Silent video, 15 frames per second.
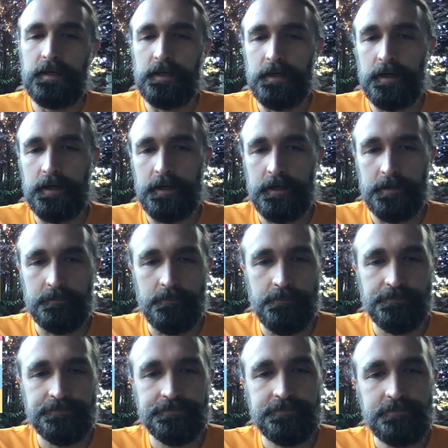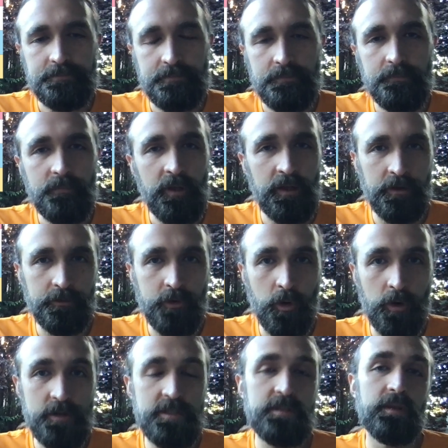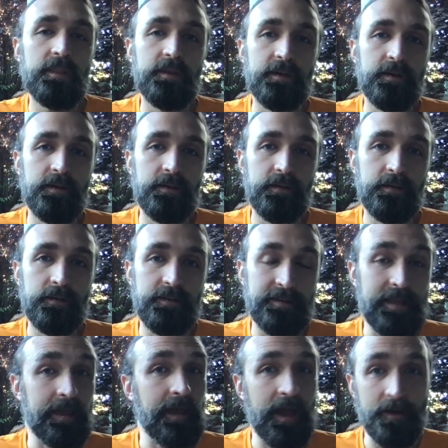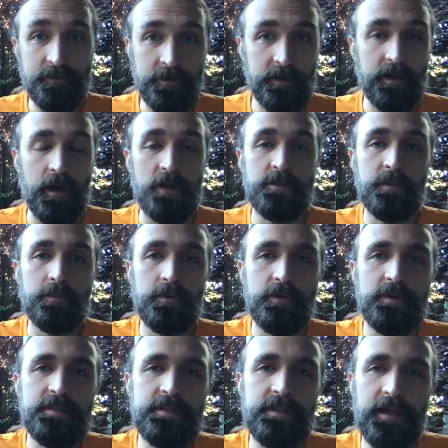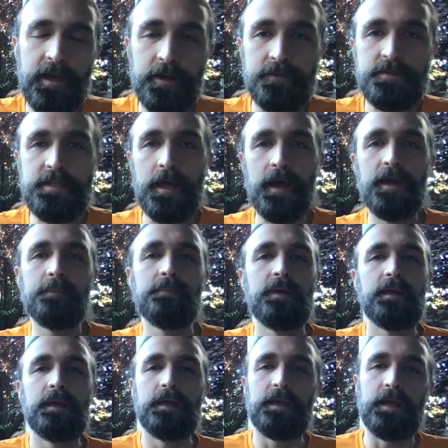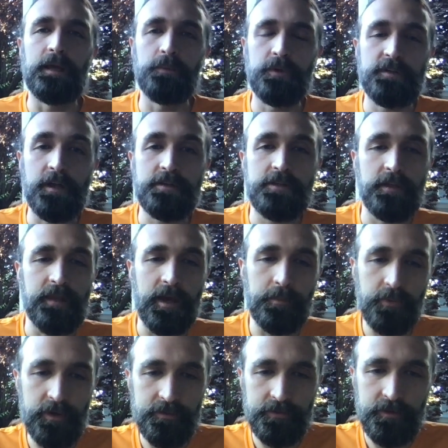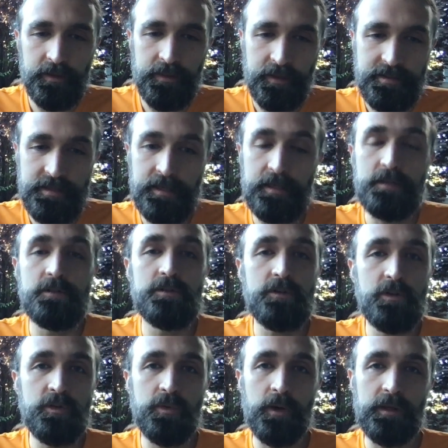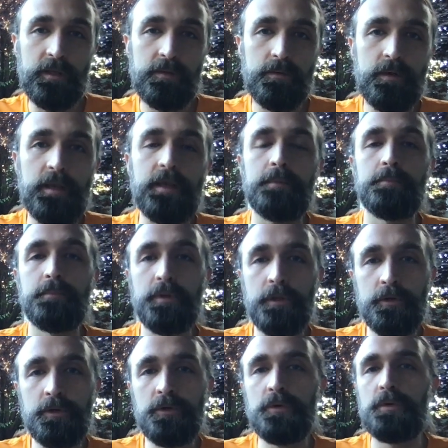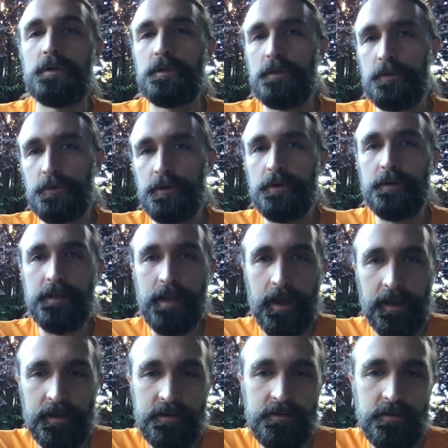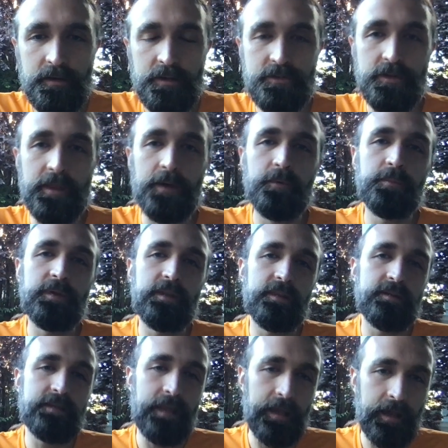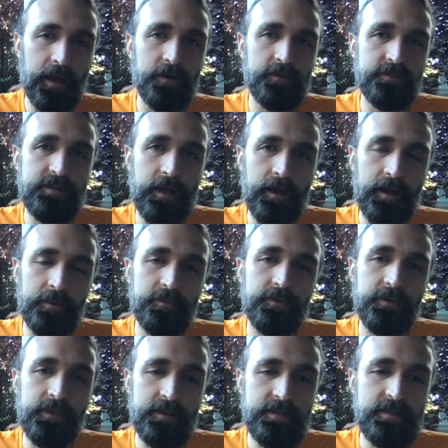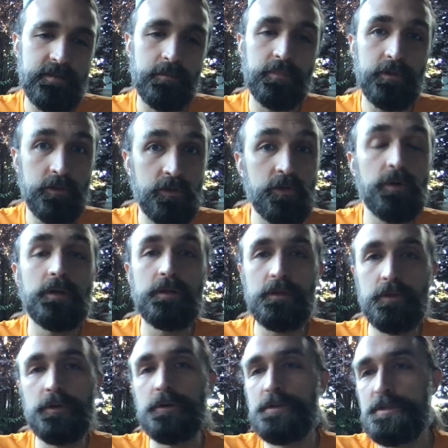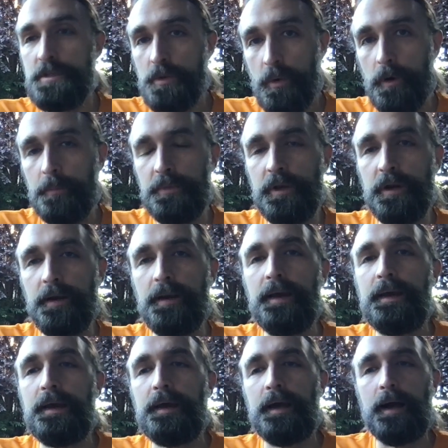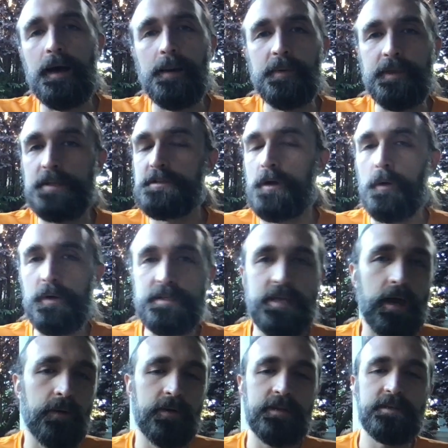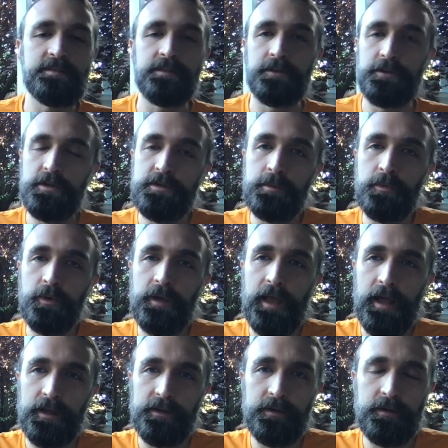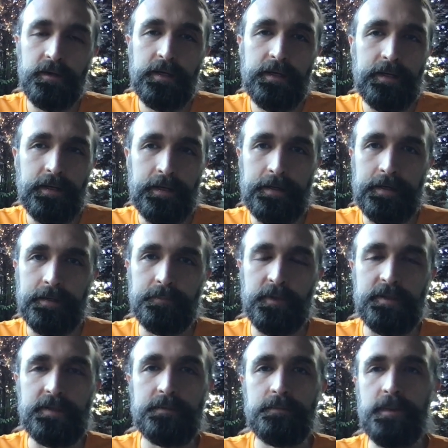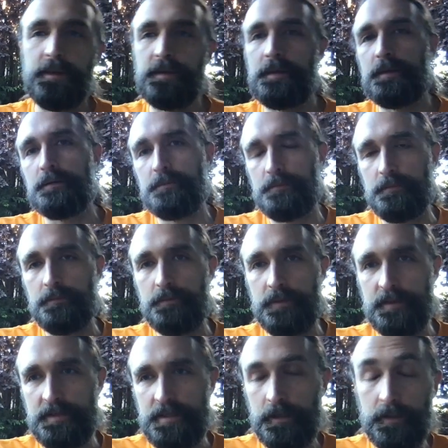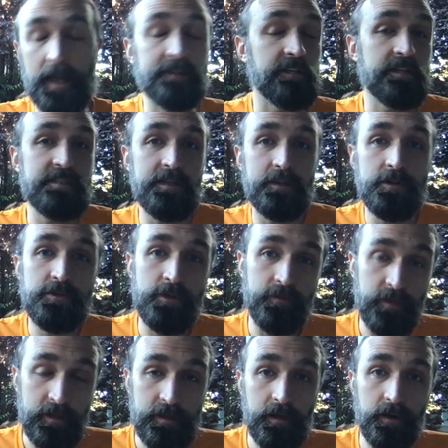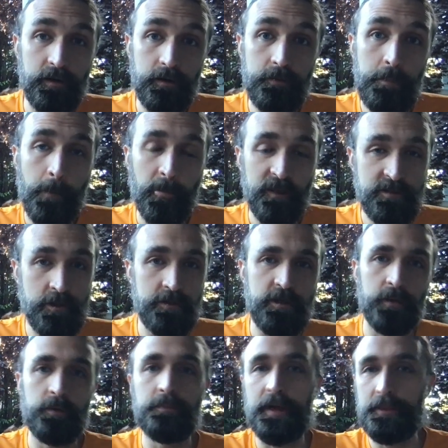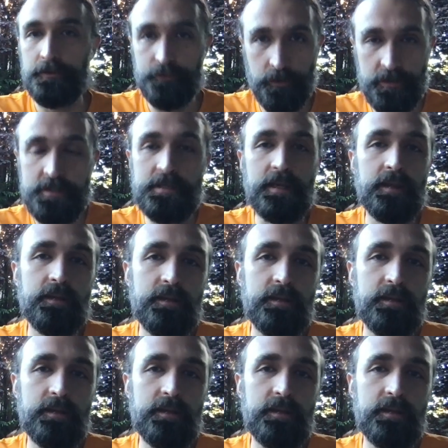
And of course, the day after the cosmic moon is a day out of time, and we'll touch on that briefly. That's Kin 223, blue lunar night. So that will be the day out of time for this blue lunar storm year, and that's always how it is in the 13-moon calendar. The galactic signature of the year is determined by the first day of the